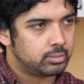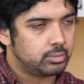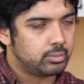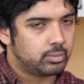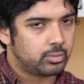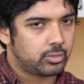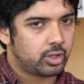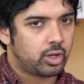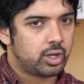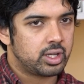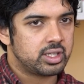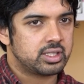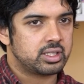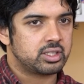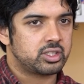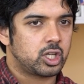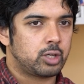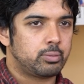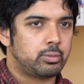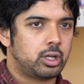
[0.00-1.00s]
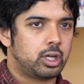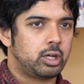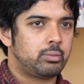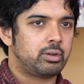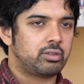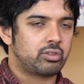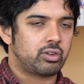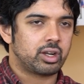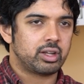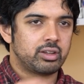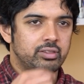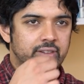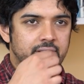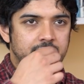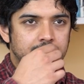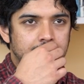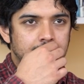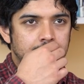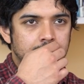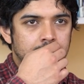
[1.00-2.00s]
Nice. So am I right in
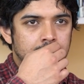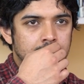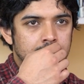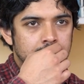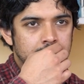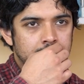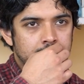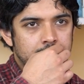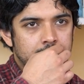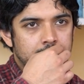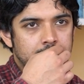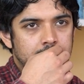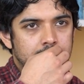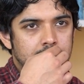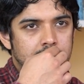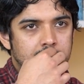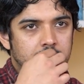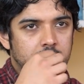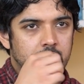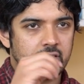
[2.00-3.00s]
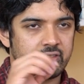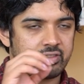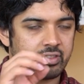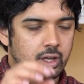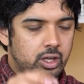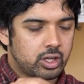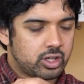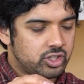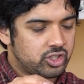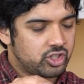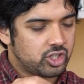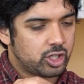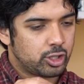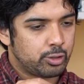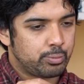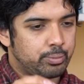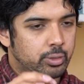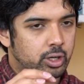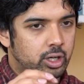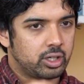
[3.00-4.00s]
thinking the first year
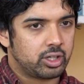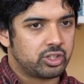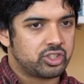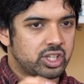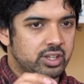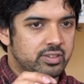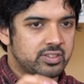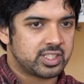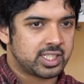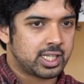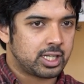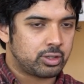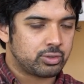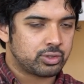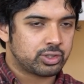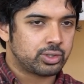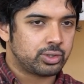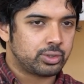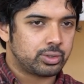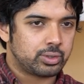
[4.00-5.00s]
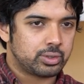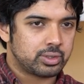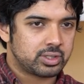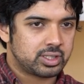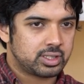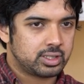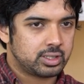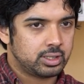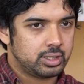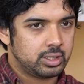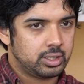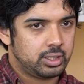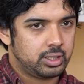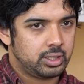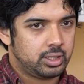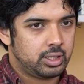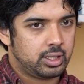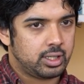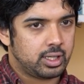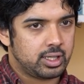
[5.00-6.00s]
biology of cells course
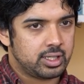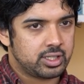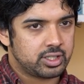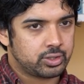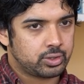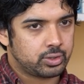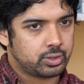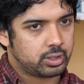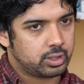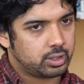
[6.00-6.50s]
is